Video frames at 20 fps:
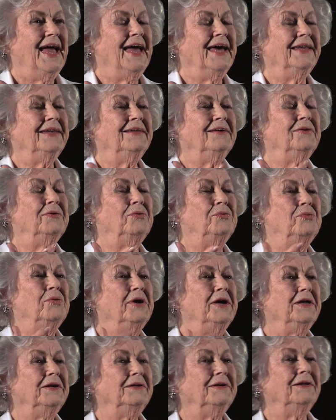And
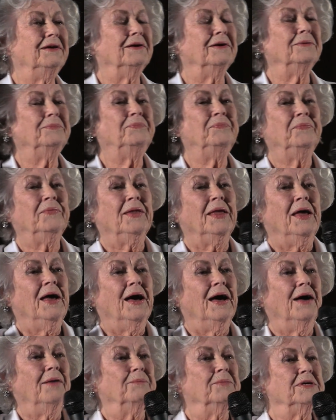when,
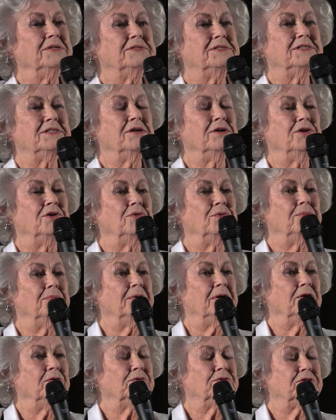I must tell you
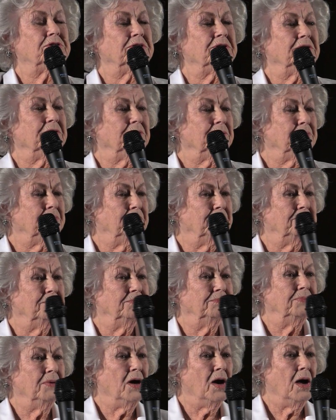about
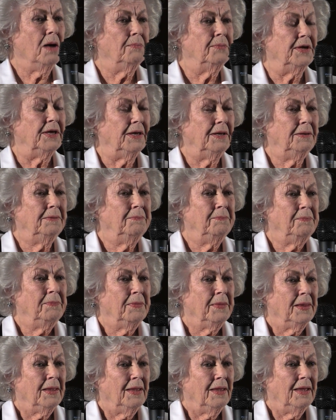Bobby,
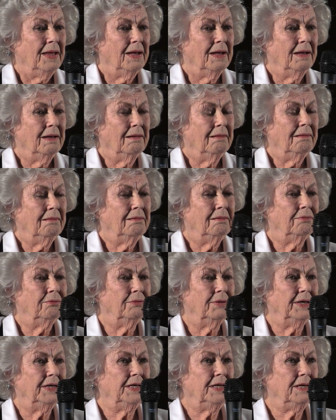
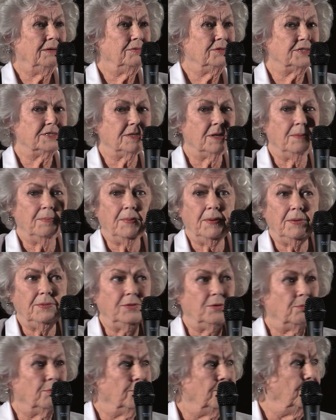when he was up on
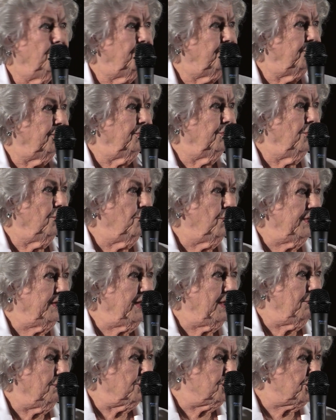the roof, you know, when
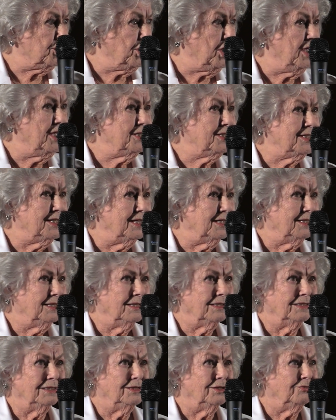they were chasing the
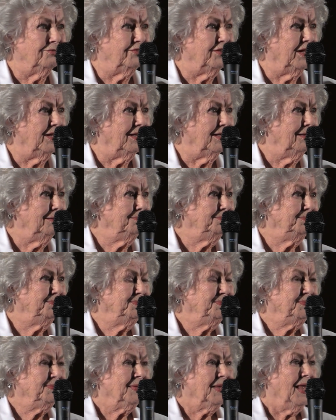little fella?
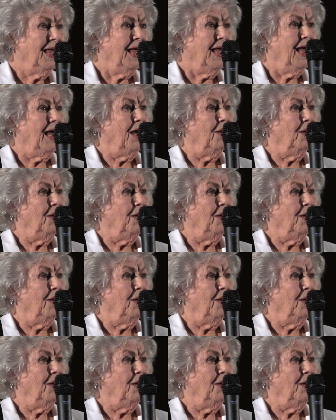Yeah.